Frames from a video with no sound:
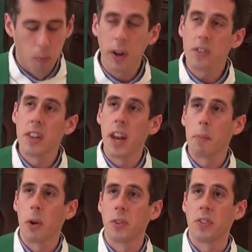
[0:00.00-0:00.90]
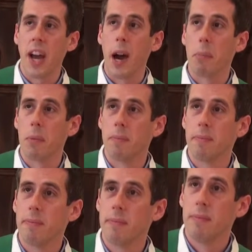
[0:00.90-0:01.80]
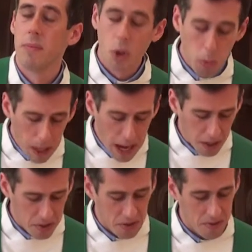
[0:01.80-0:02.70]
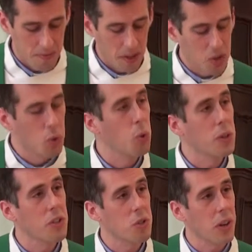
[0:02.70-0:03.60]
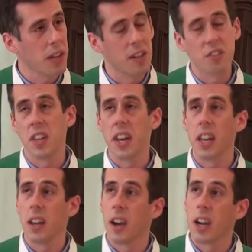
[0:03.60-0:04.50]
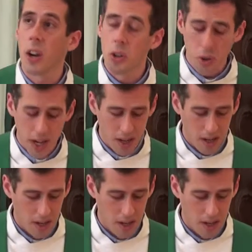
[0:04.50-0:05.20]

Where does the neighborhood stop? 2 blocks, a school district, a city, a country?